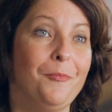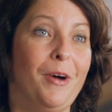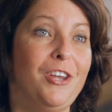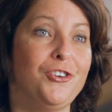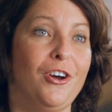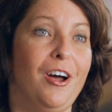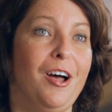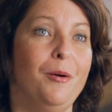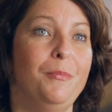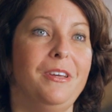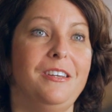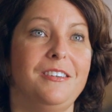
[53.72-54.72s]
My
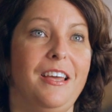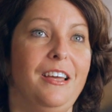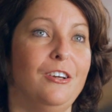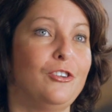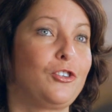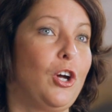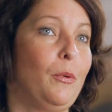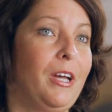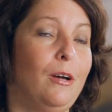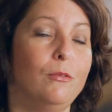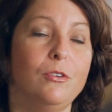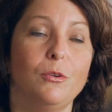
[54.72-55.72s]
job entails
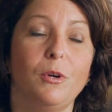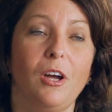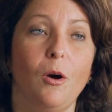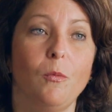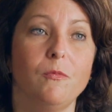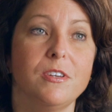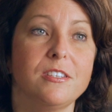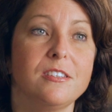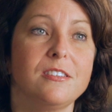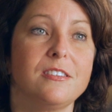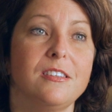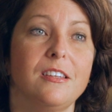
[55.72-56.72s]
going out and doing home
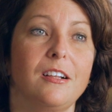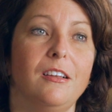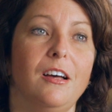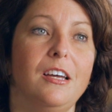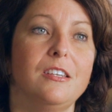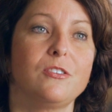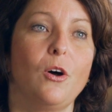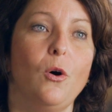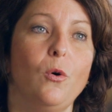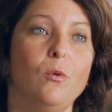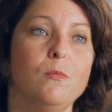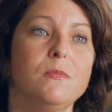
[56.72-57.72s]
visits in the clients'
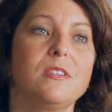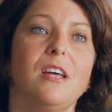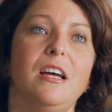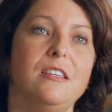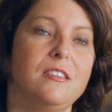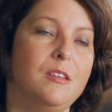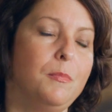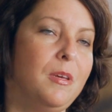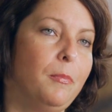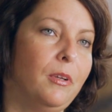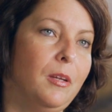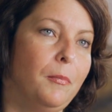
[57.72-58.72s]
homes. I see
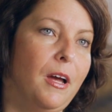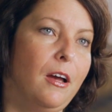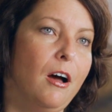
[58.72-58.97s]
people in my